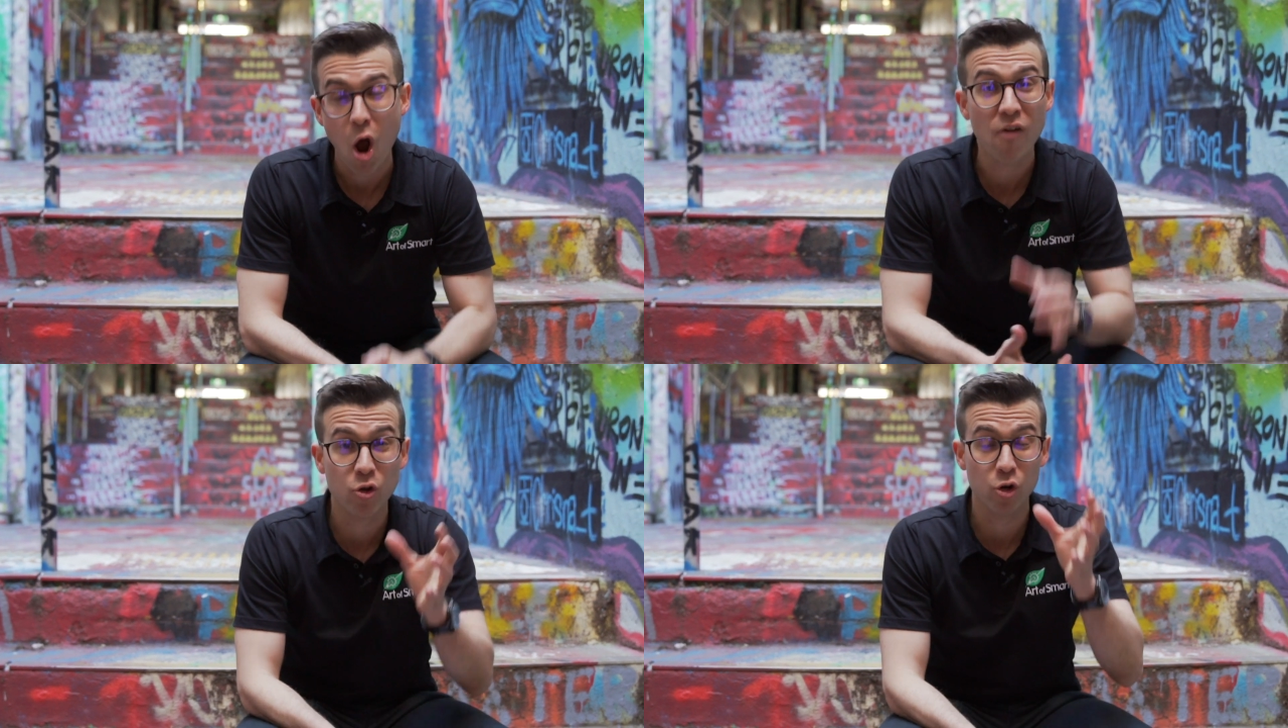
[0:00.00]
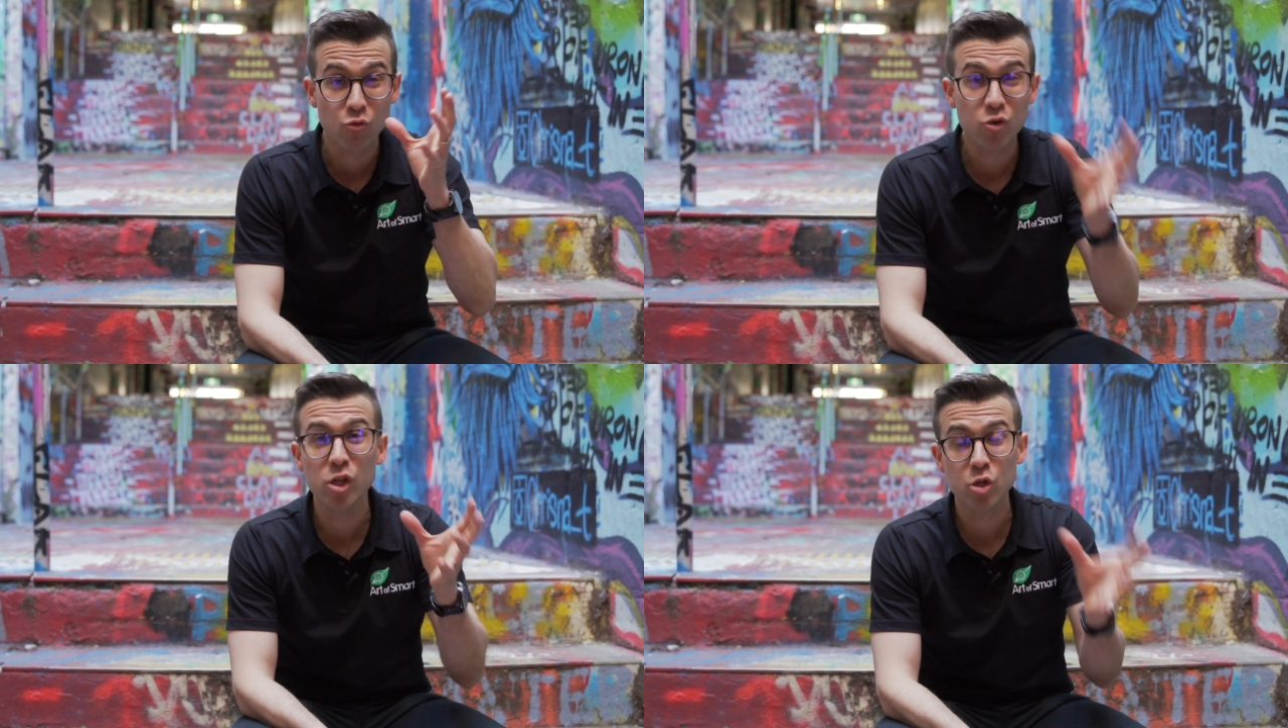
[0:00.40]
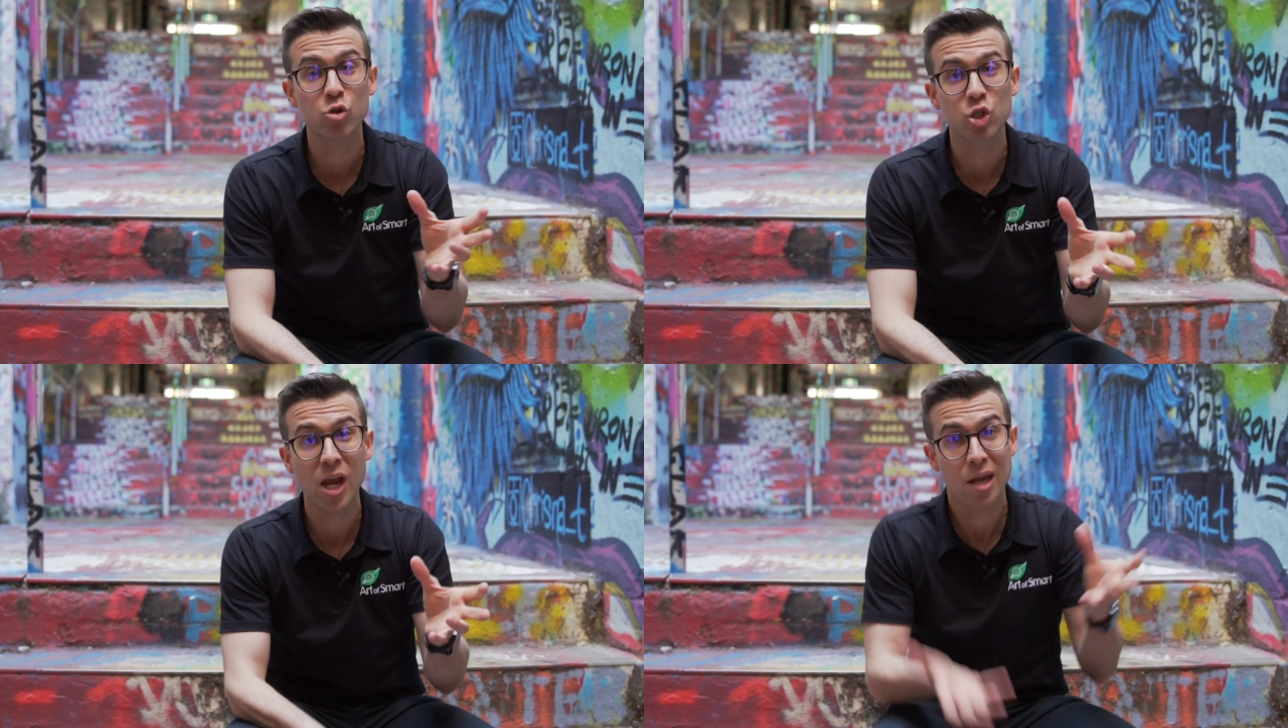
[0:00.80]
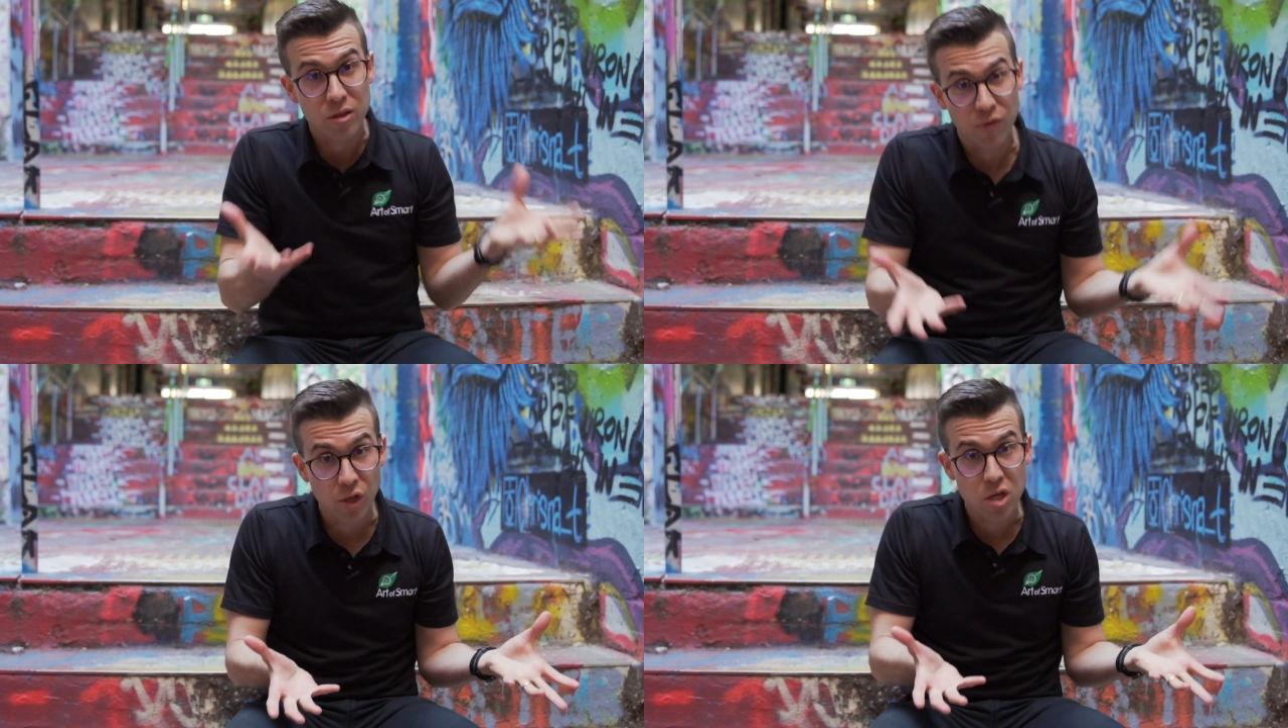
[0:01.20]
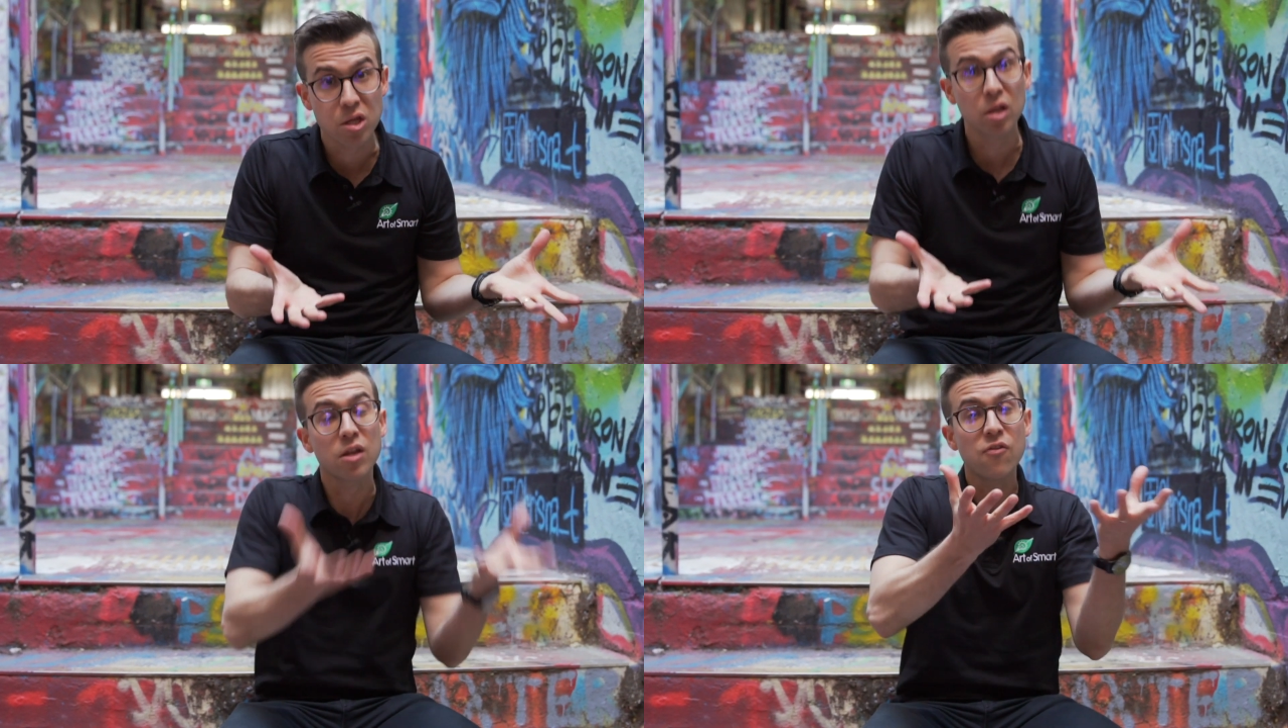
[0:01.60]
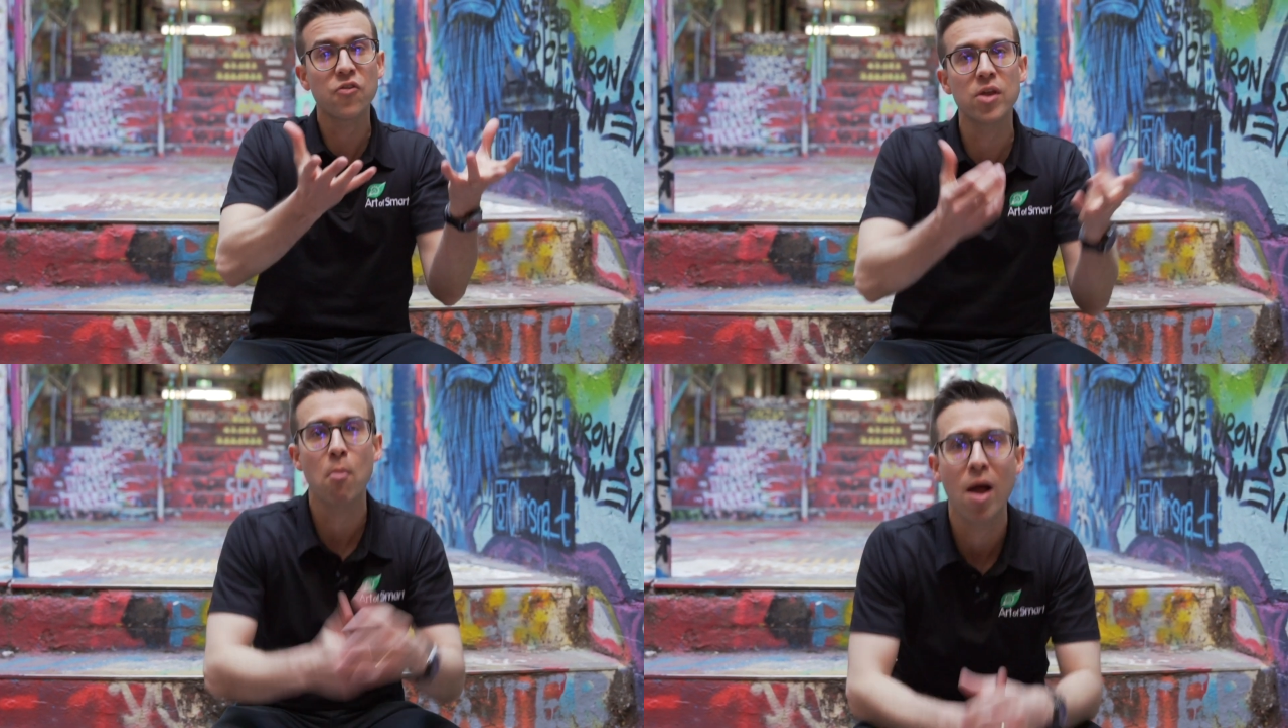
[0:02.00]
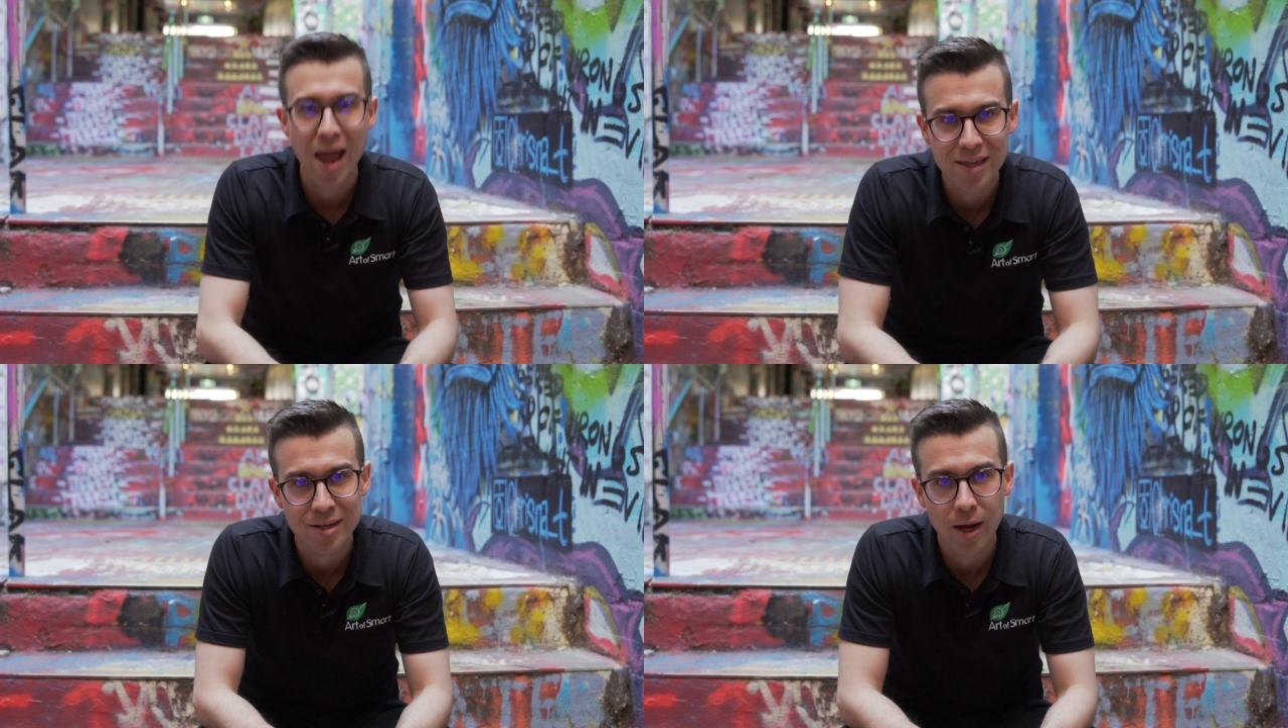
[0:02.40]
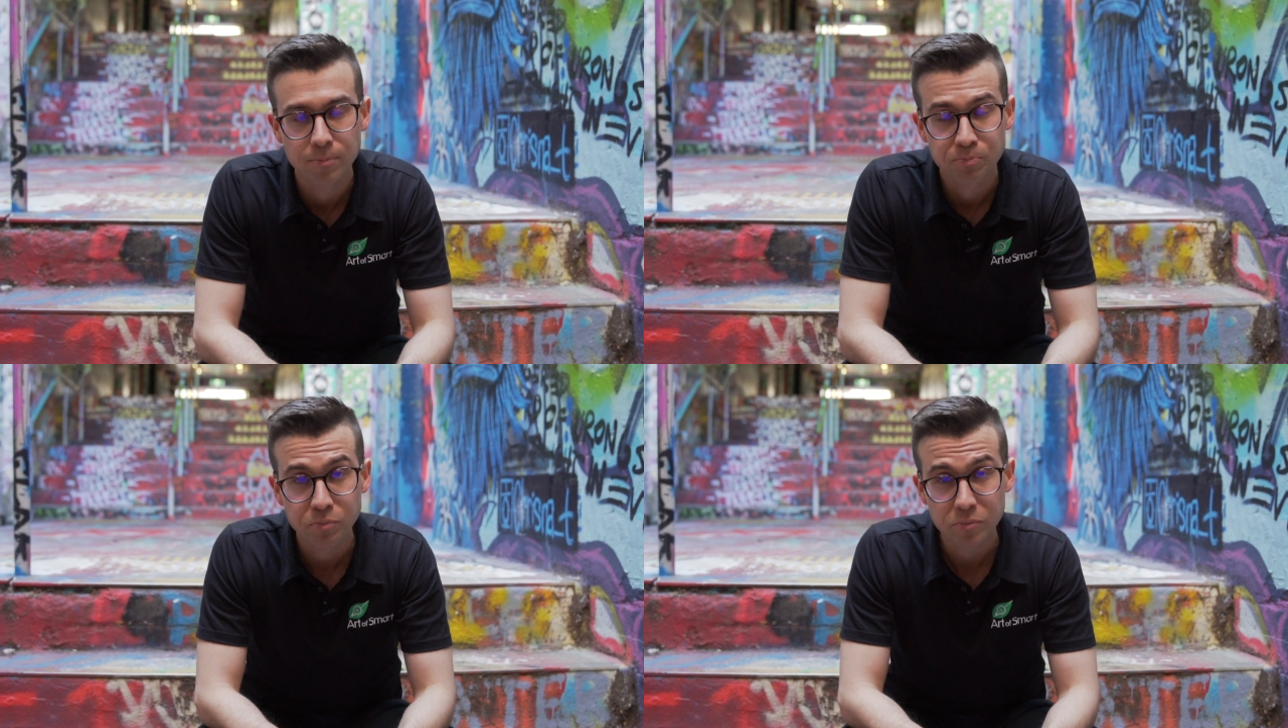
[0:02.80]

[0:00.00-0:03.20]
I've got a really good chance of at least lifting my ATAR